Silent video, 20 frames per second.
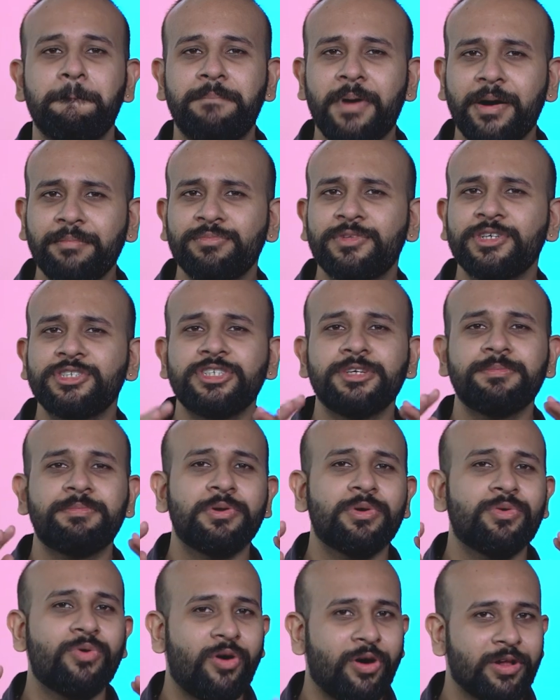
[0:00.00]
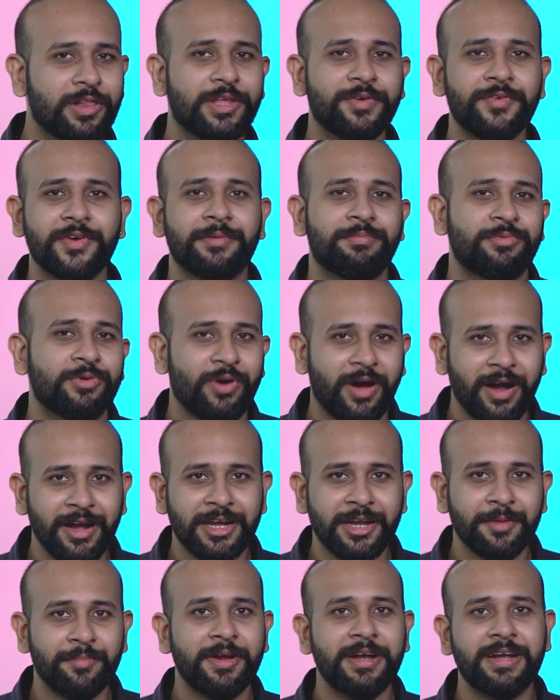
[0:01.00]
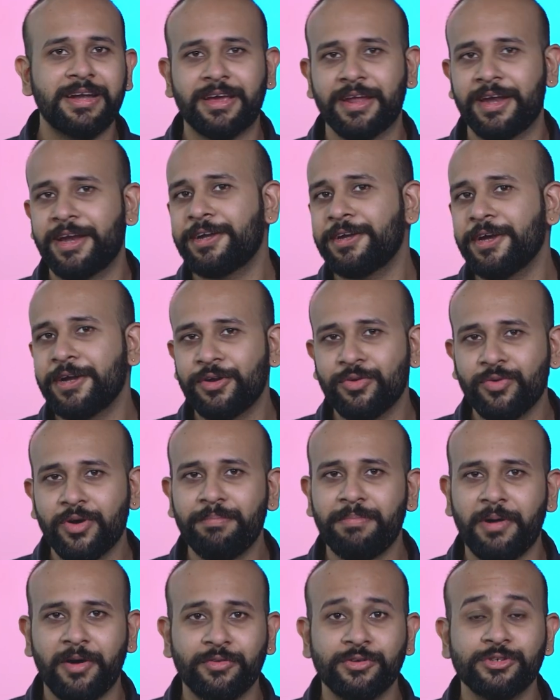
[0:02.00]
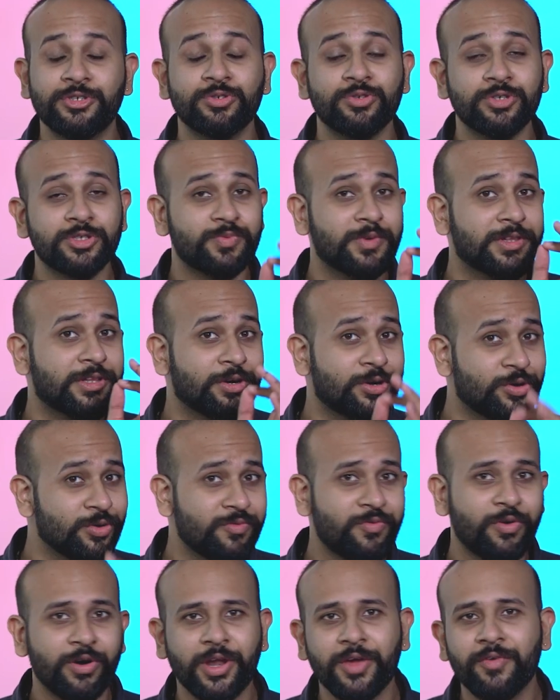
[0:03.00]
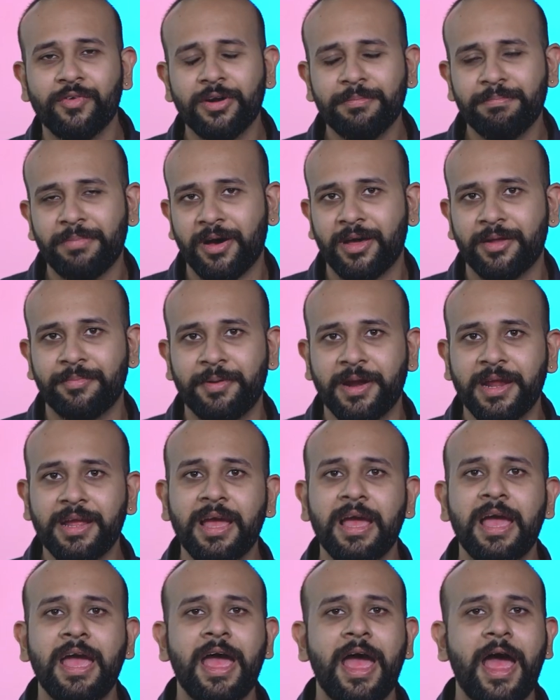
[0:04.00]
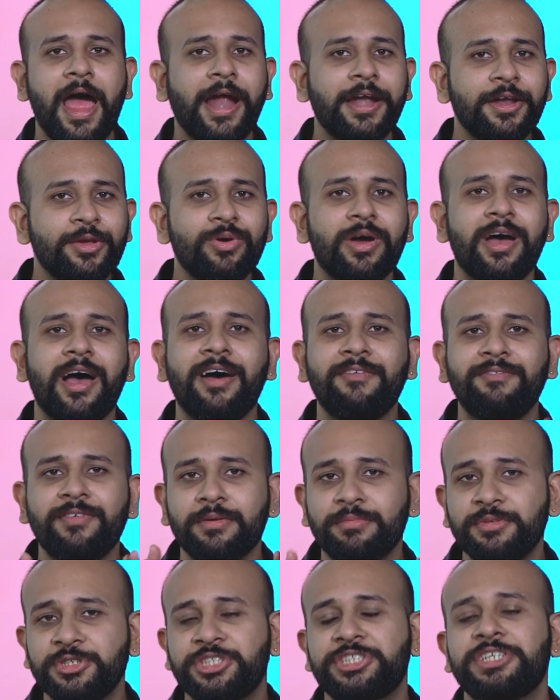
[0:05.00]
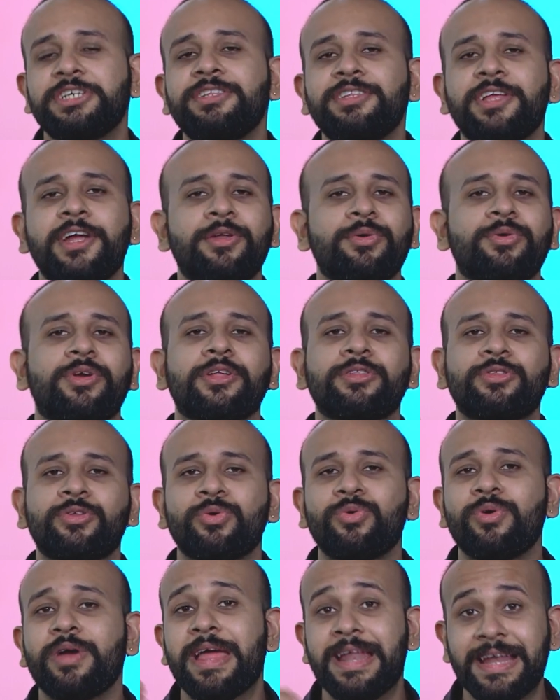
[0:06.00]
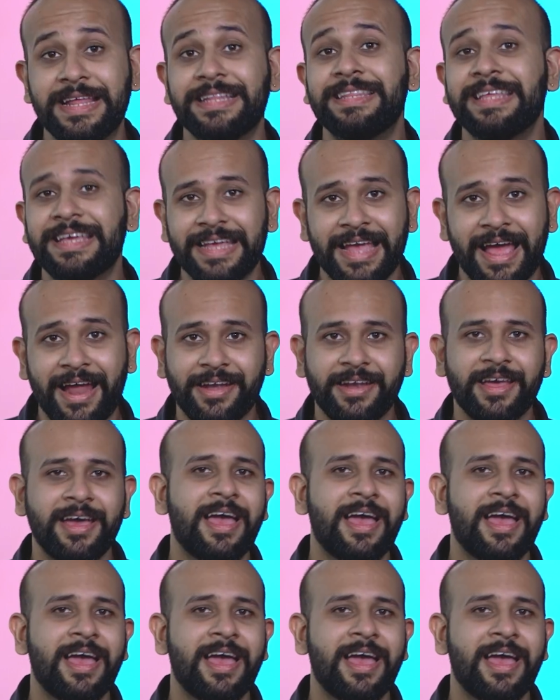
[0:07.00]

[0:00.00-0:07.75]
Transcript: Bump the GPU all the way up to ultimate, connect it to a power source with the 240 watt power brick, and you have a machine that you can throw anything at.